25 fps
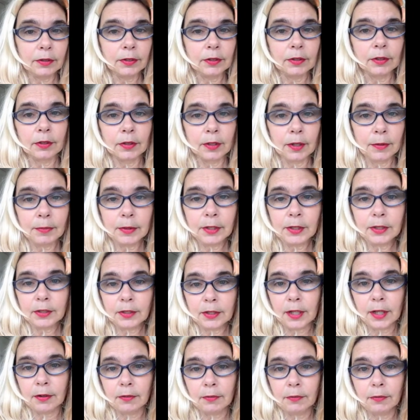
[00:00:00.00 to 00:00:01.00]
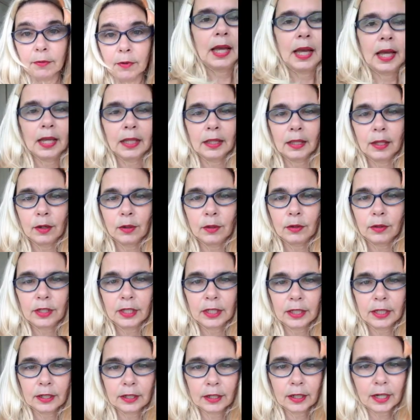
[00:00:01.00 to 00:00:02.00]
so let me just get hello
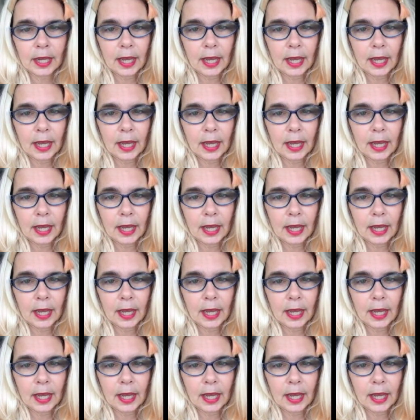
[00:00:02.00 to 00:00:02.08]
dear